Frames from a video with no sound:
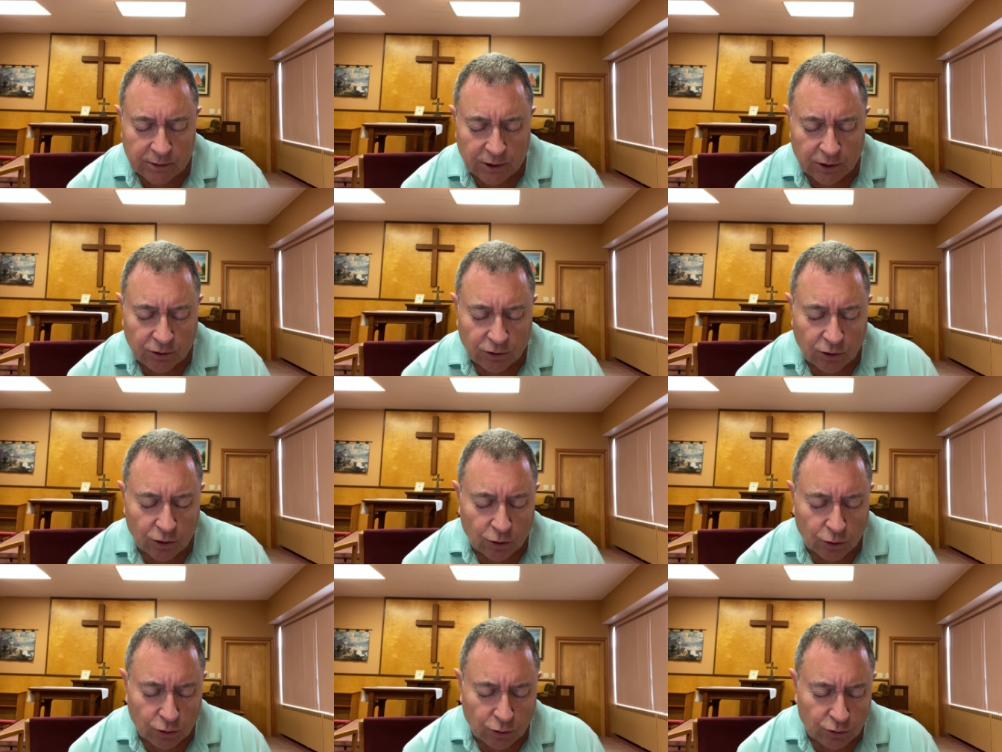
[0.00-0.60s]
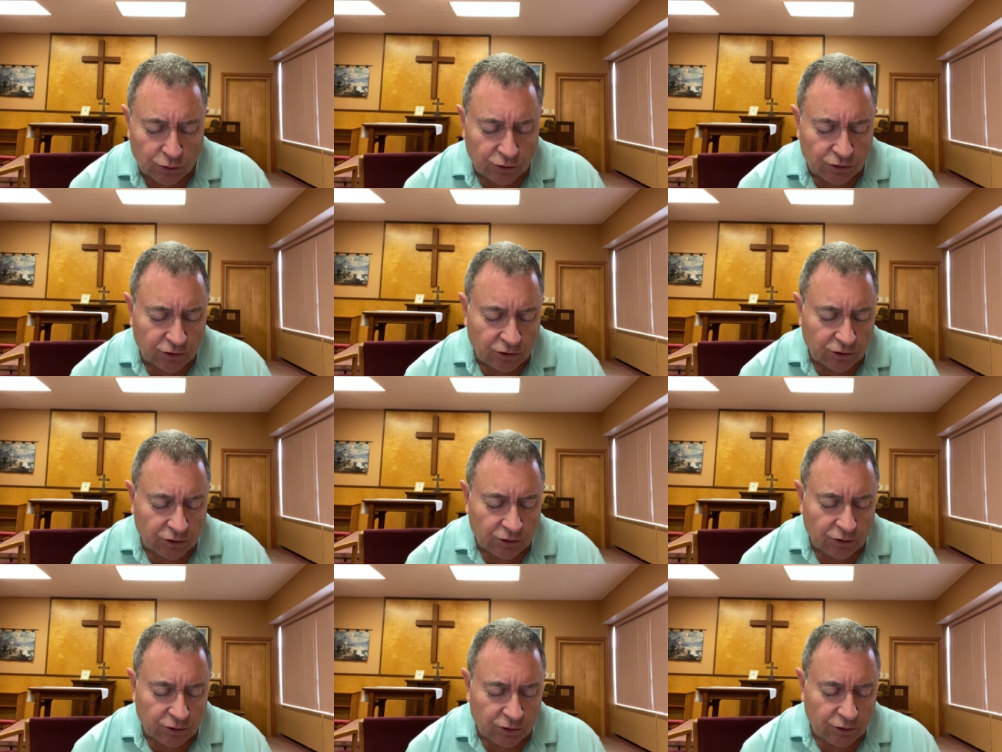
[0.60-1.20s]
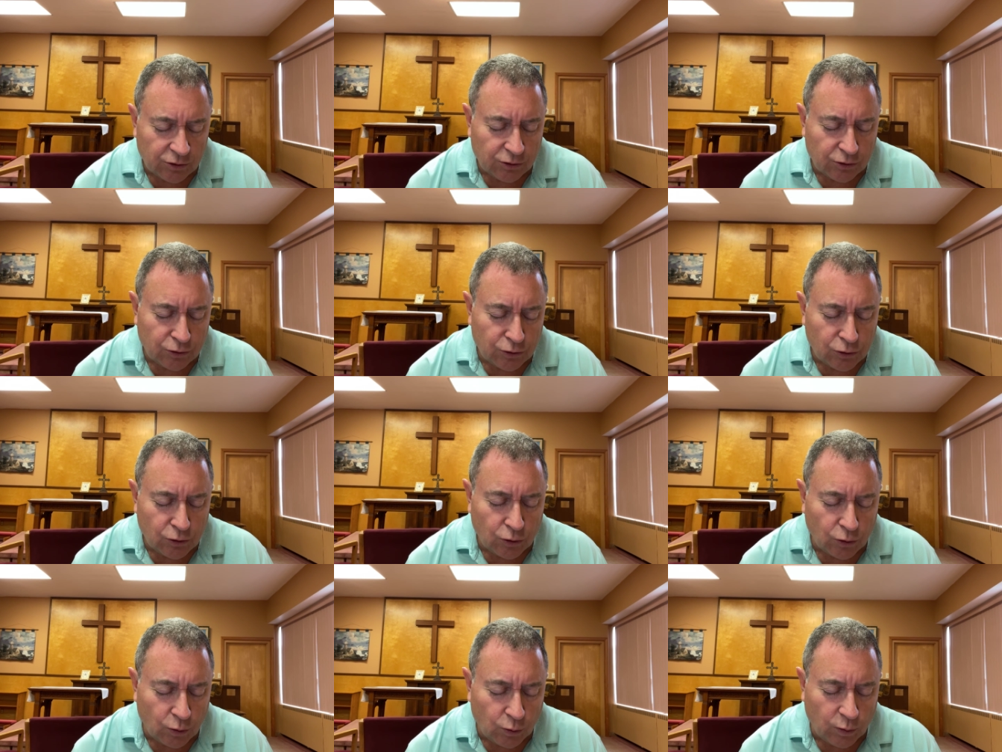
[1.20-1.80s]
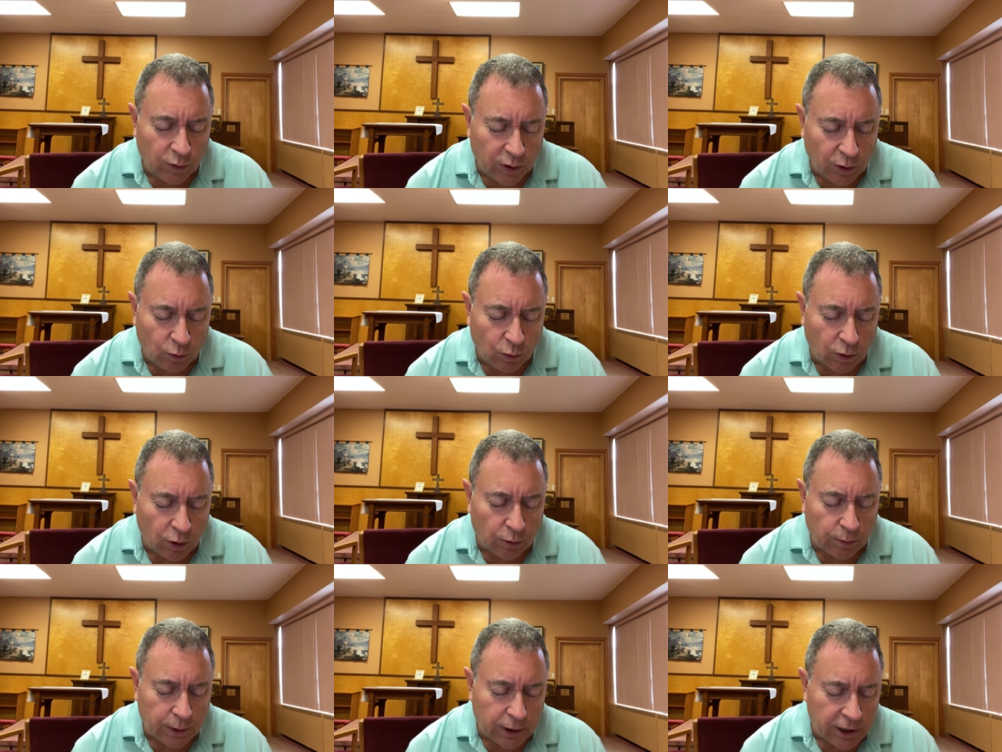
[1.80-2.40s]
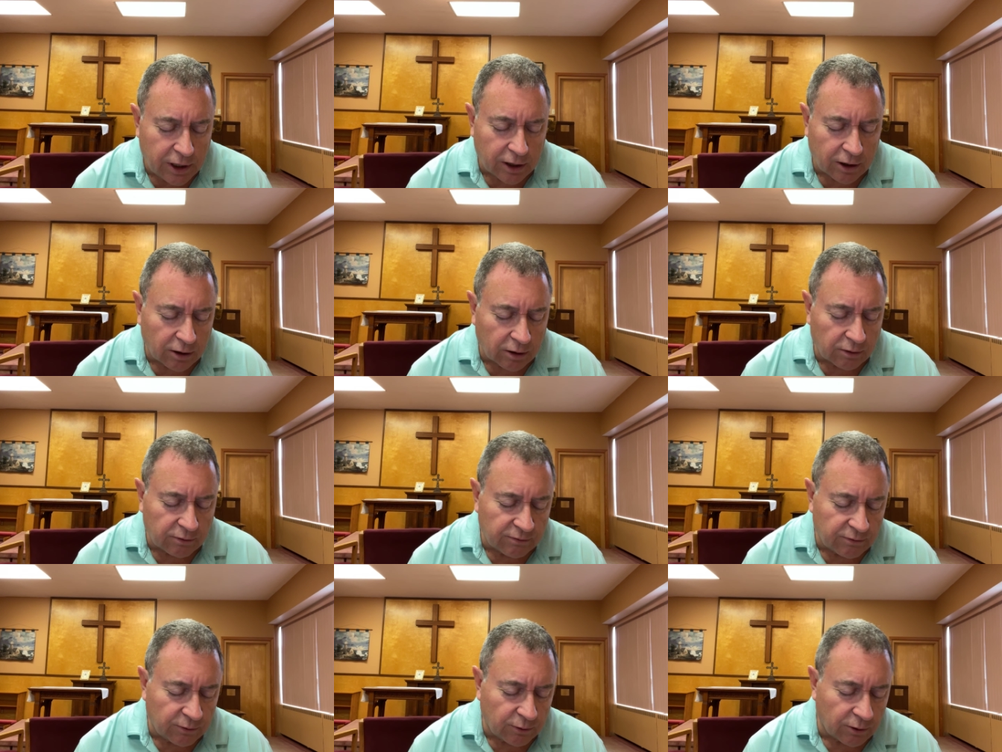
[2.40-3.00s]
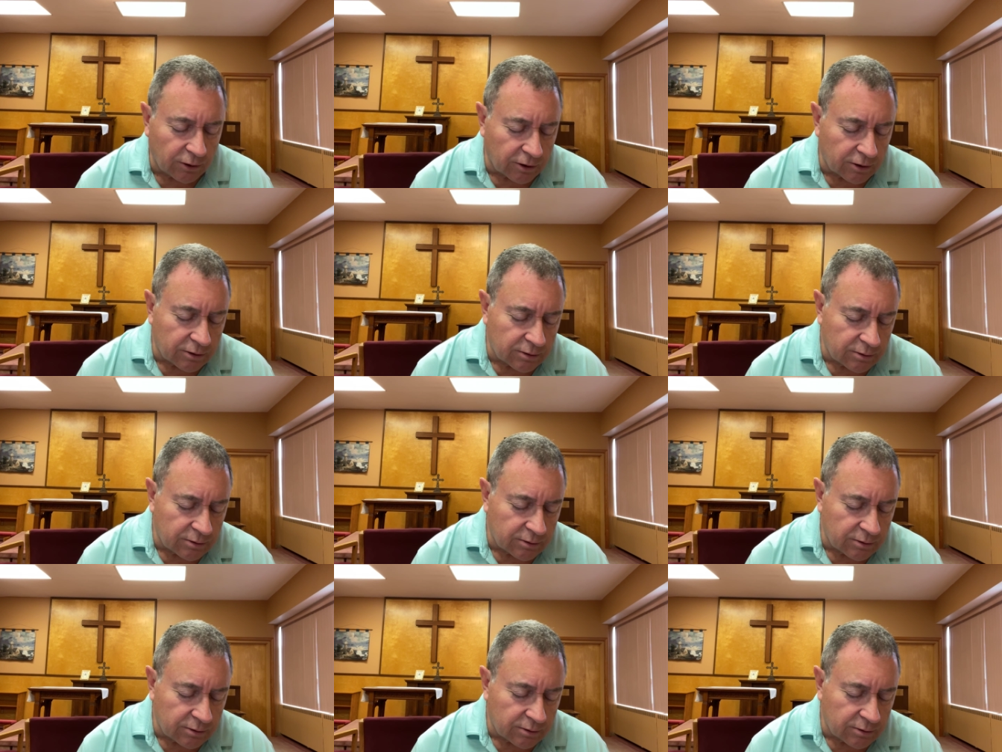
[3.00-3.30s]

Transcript: and those who we will be caring for.